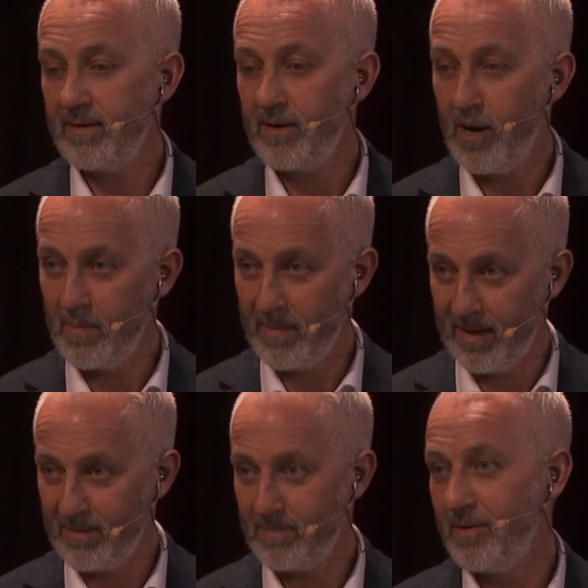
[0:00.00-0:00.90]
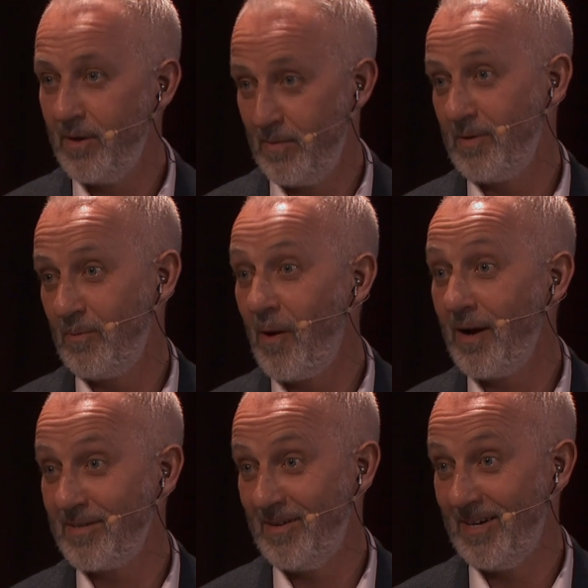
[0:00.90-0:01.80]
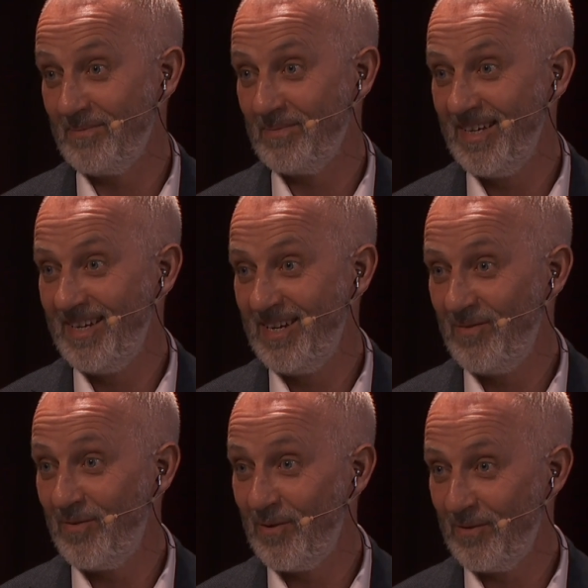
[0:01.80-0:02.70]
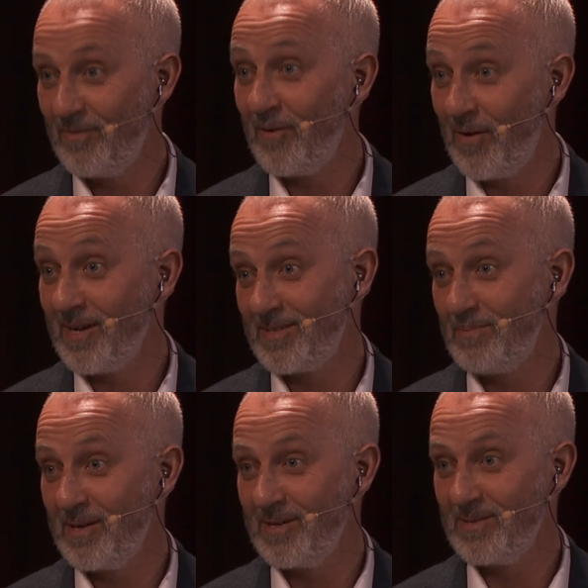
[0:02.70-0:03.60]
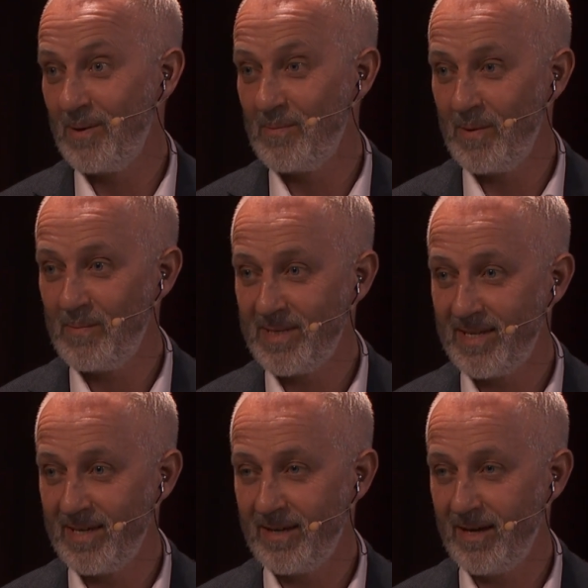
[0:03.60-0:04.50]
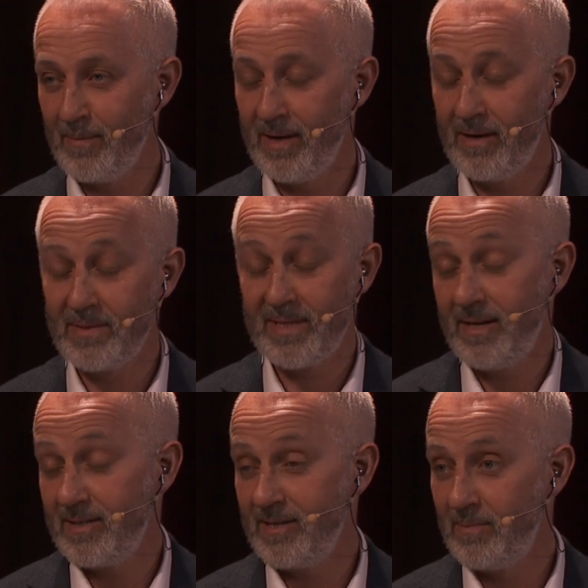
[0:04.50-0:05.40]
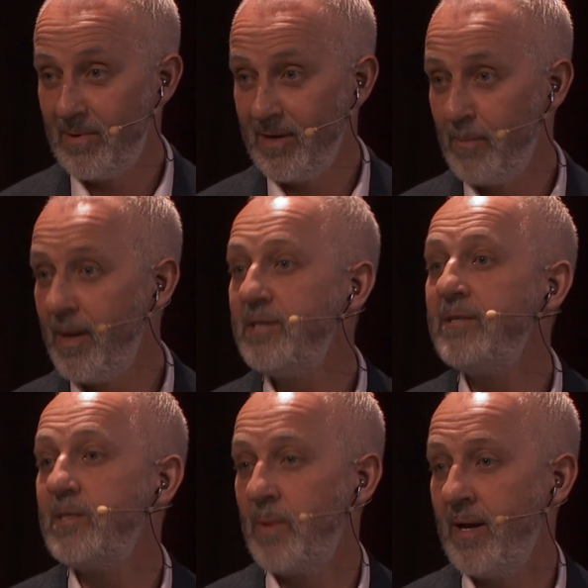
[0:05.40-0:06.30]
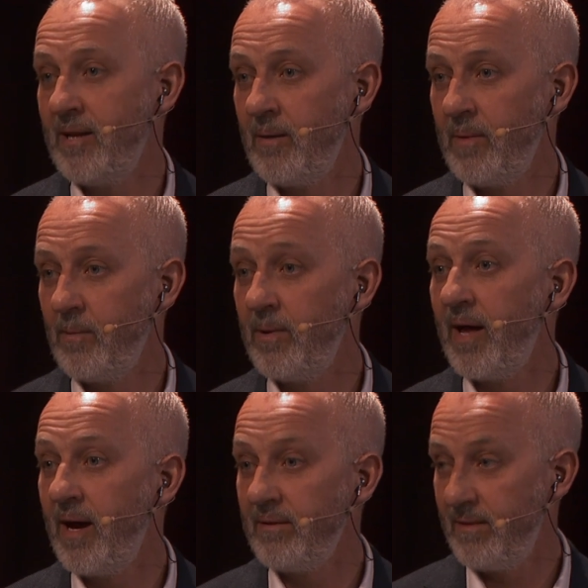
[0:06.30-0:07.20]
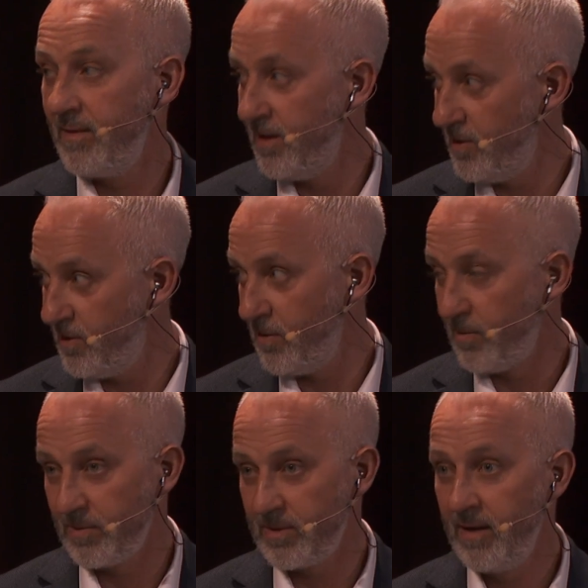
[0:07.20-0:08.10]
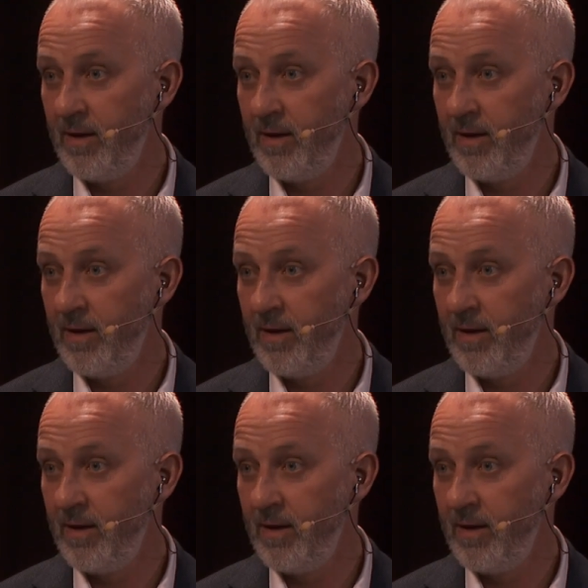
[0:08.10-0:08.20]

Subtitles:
come at the right time for us, because when we see, I mean, I was saying to somebody, imagine this pandemic without these tools,